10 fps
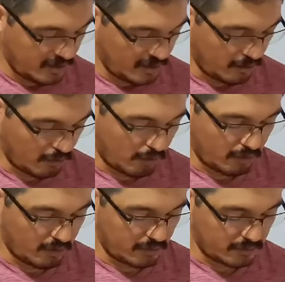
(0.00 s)

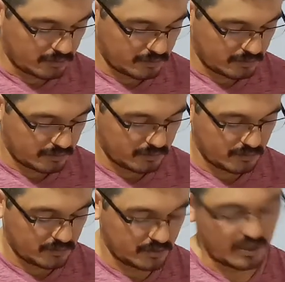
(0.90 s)
or
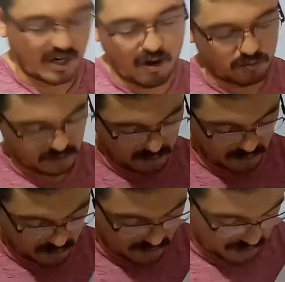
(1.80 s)
draws
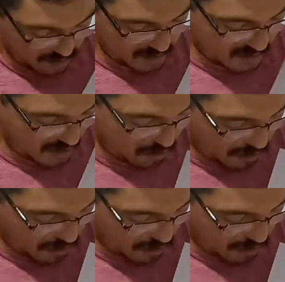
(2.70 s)
in the same